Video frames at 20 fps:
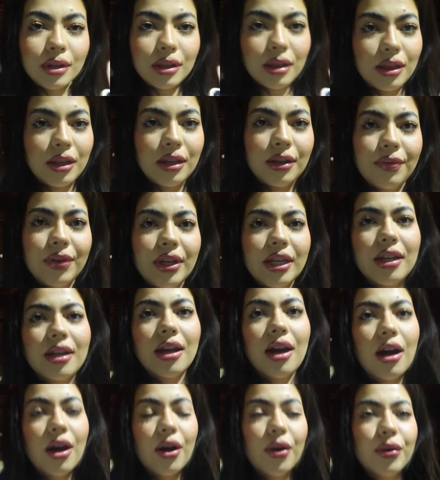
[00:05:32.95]
Leaving
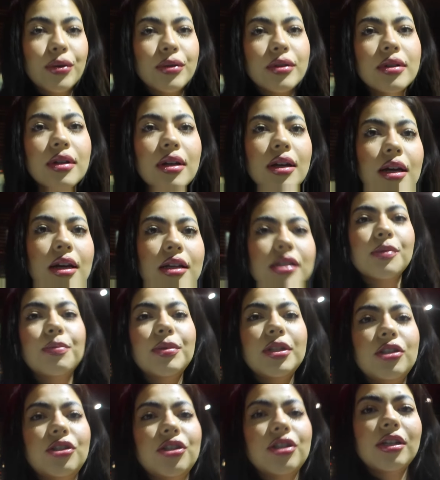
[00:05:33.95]
now.
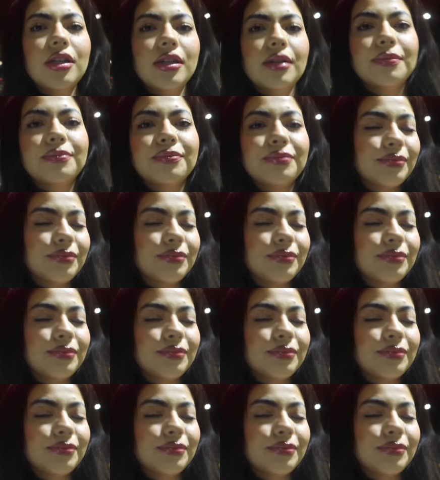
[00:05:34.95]
SPG.